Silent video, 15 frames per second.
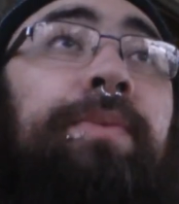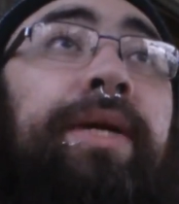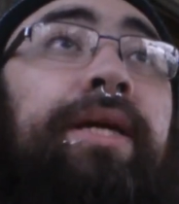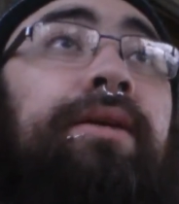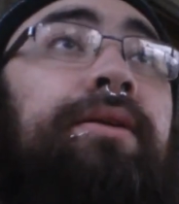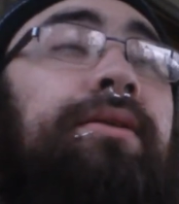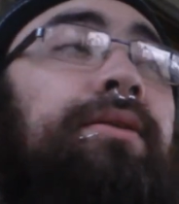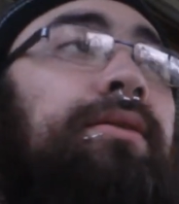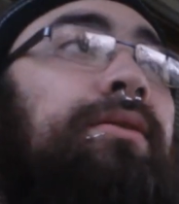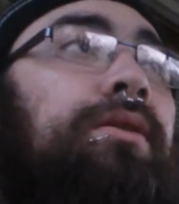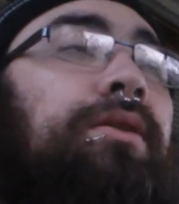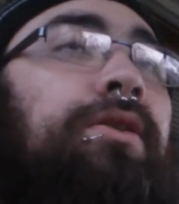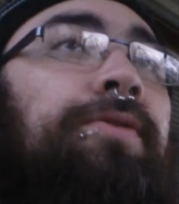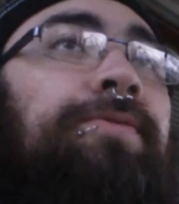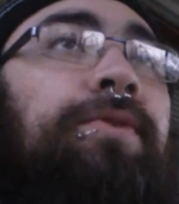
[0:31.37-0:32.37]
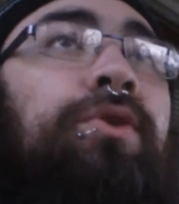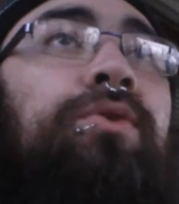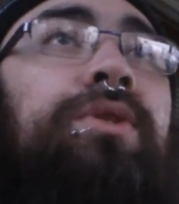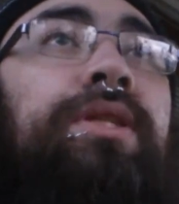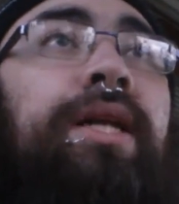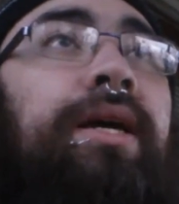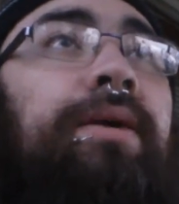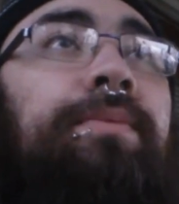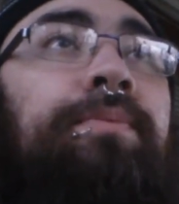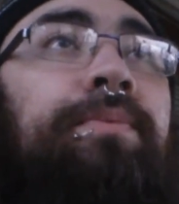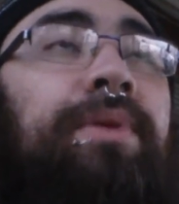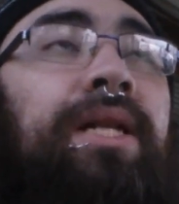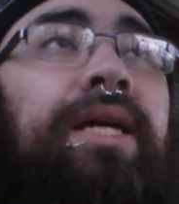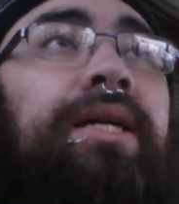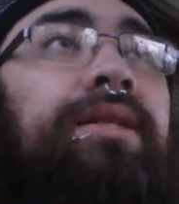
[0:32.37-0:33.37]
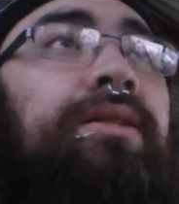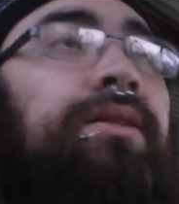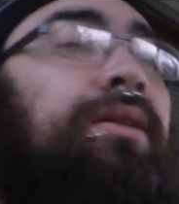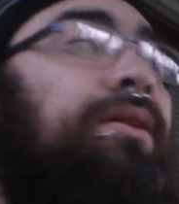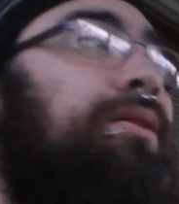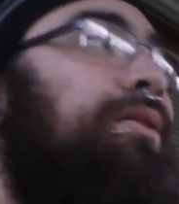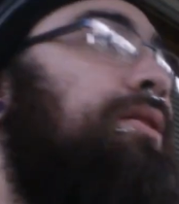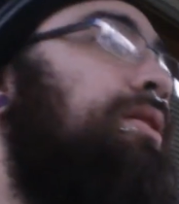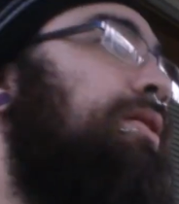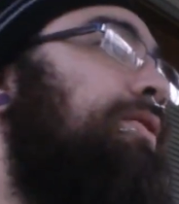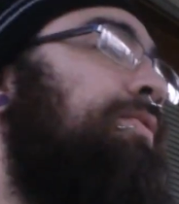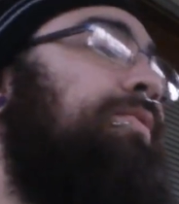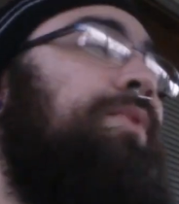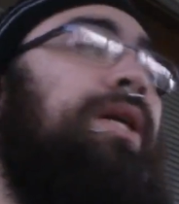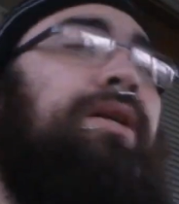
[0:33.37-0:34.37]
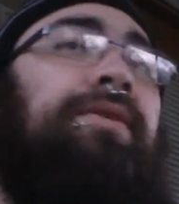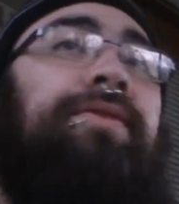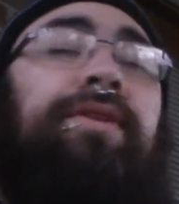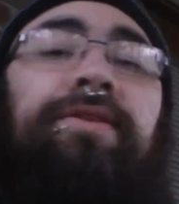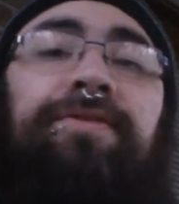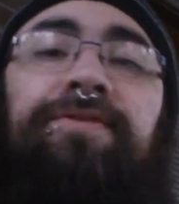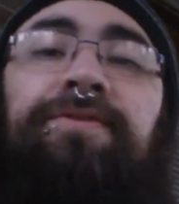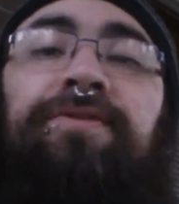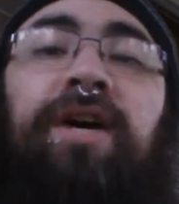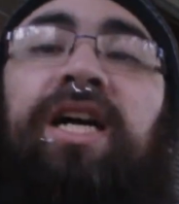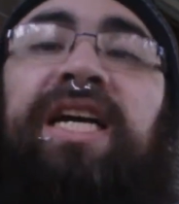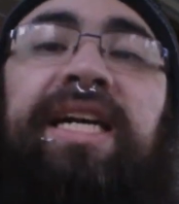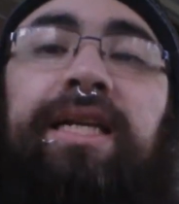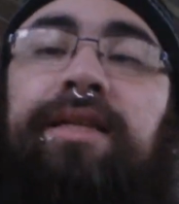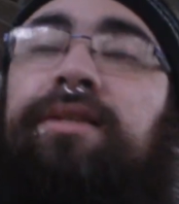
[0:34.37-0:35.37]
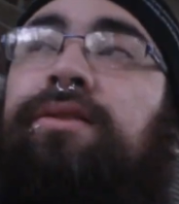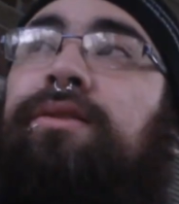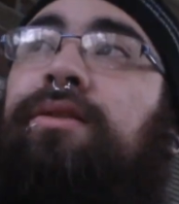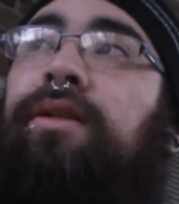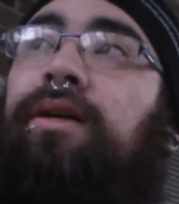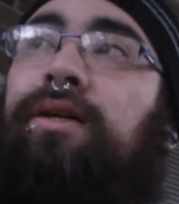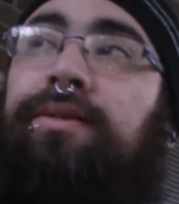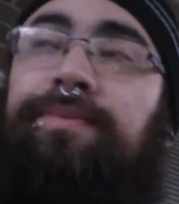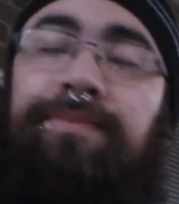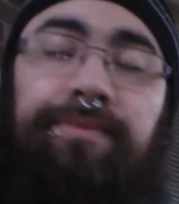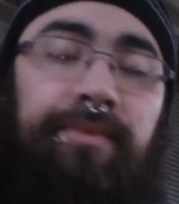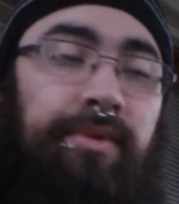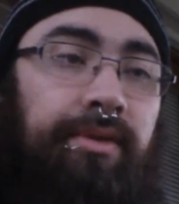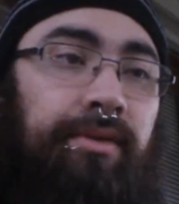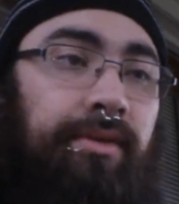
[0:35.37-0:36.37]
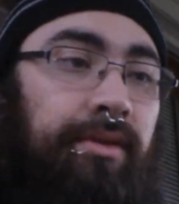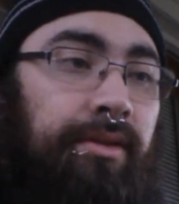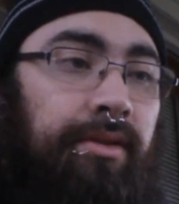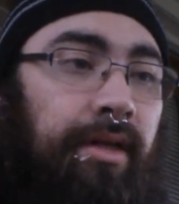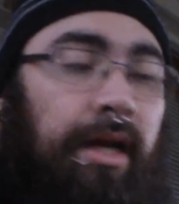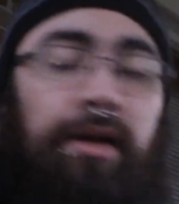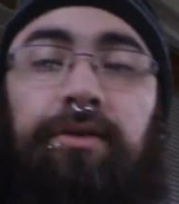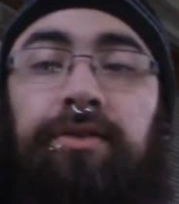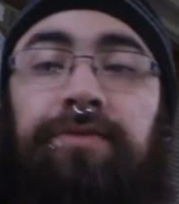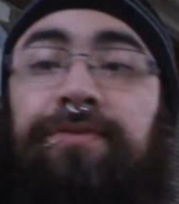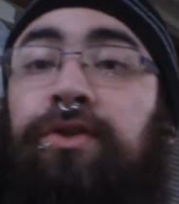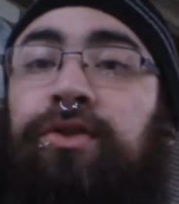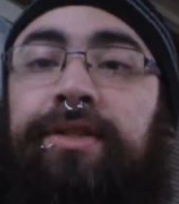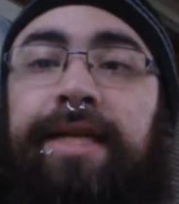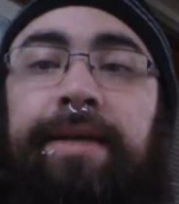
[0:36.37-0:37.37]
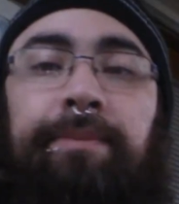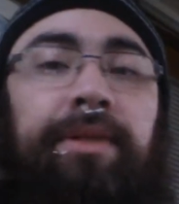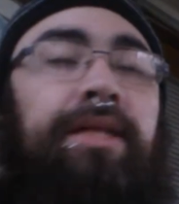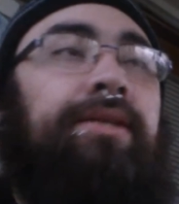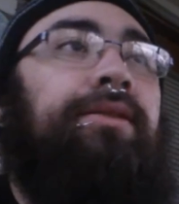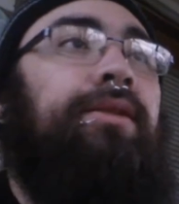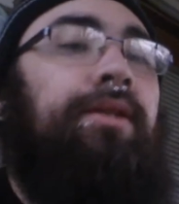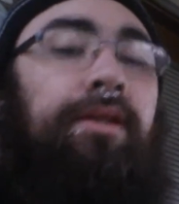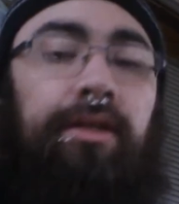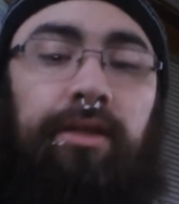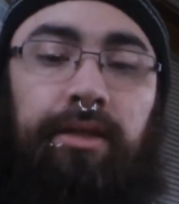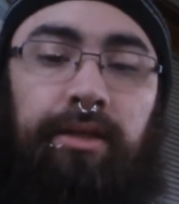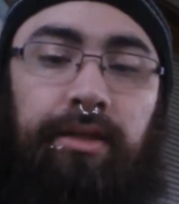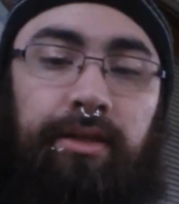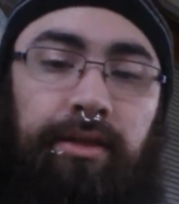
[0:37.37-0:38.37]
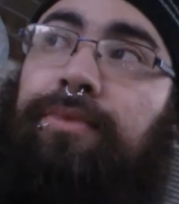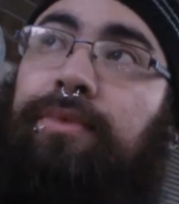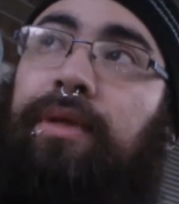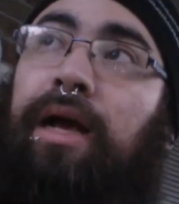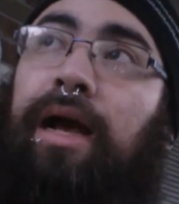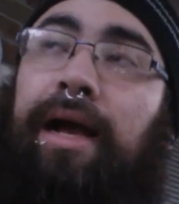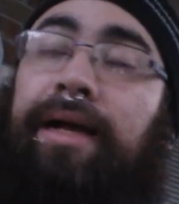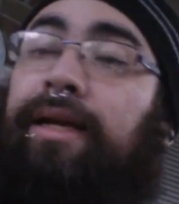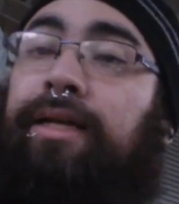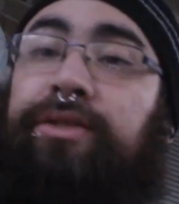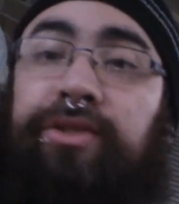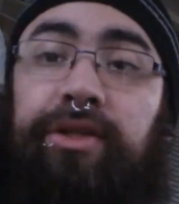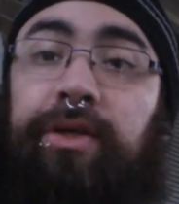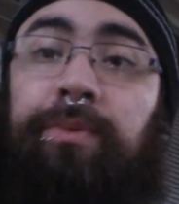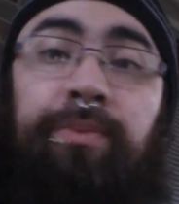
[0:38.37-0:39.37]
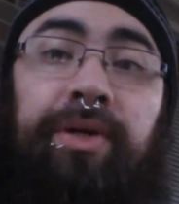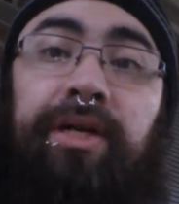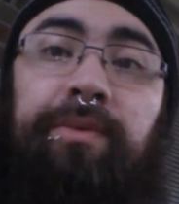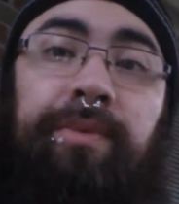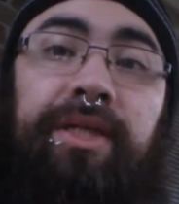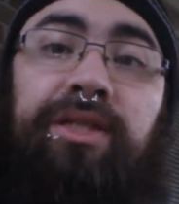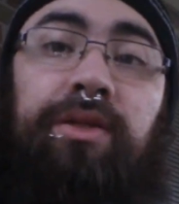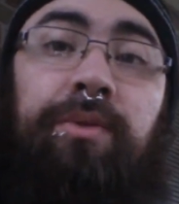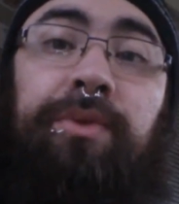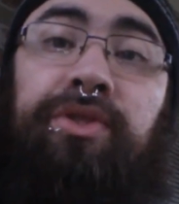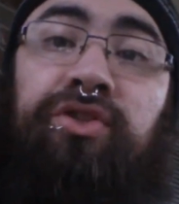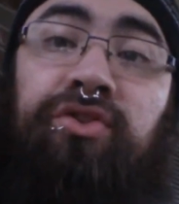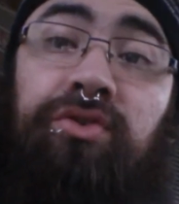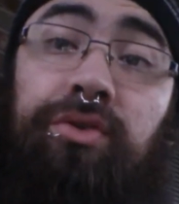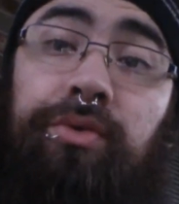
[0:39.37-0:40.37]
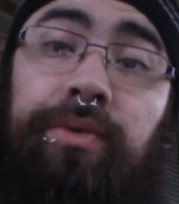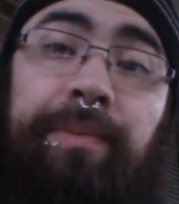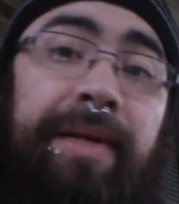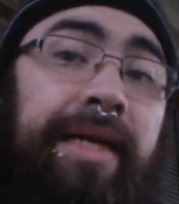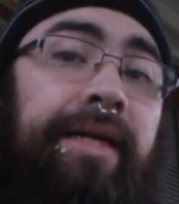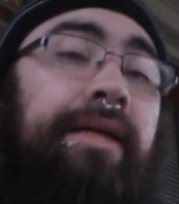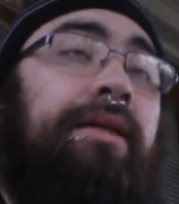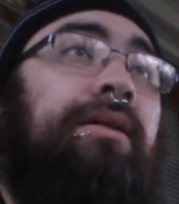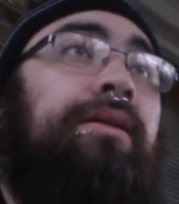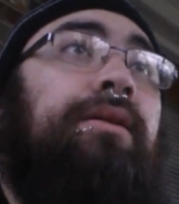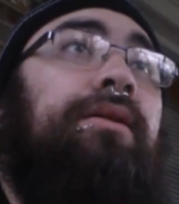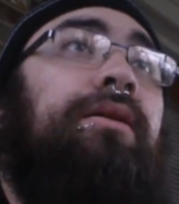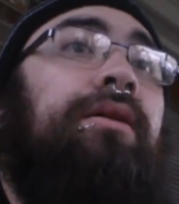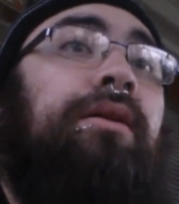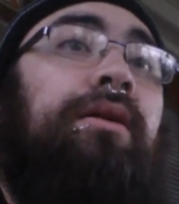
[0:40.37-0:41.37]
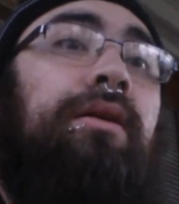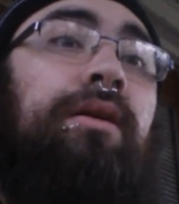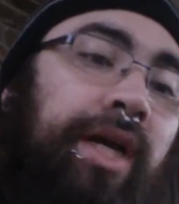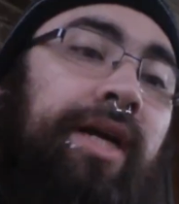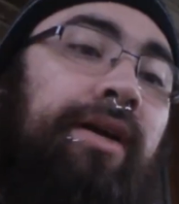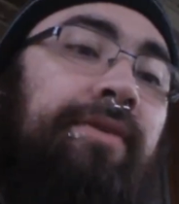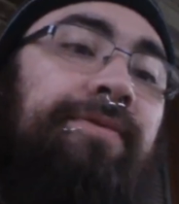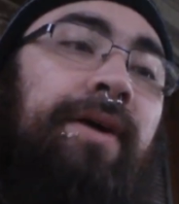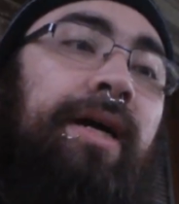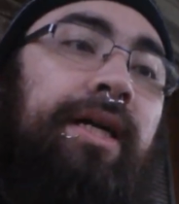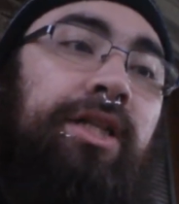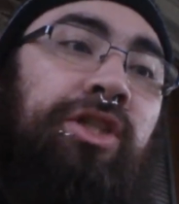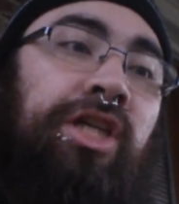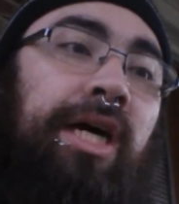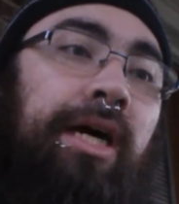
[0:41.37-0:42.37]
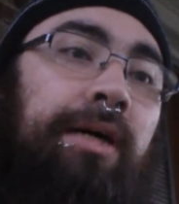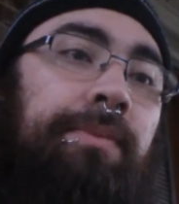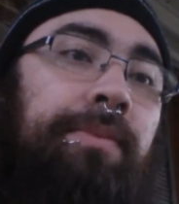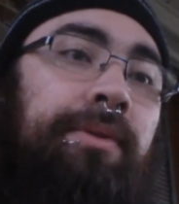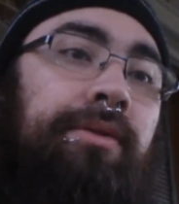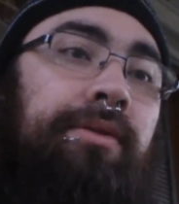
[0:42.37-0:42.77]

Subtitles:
me. The food stamp place, the whatever the fuck it is, the food stamp place. I guess they're pretty much almost screwing me. Trying to find a job.